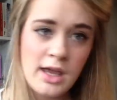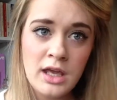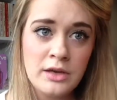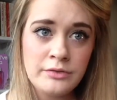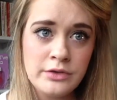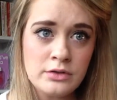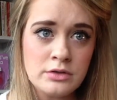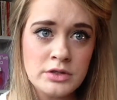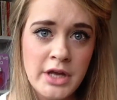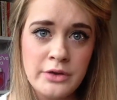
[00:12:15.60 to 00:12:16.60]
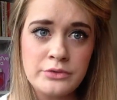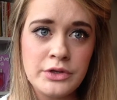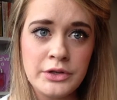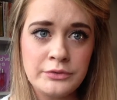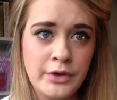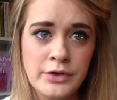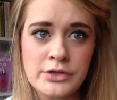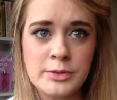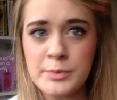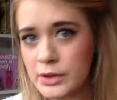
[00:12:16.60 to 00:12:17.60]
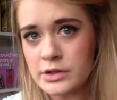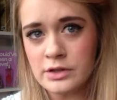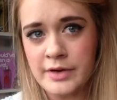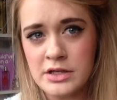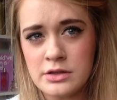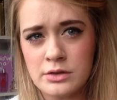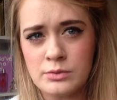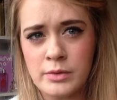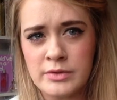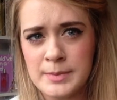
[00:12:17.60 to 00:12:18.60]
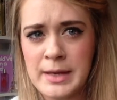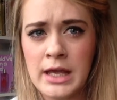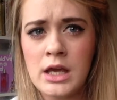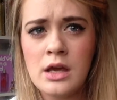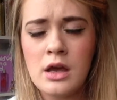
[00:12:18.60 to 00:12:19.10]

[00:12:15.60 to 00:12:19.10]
If your channel couldn't focus on beauty or fashion, what would it be?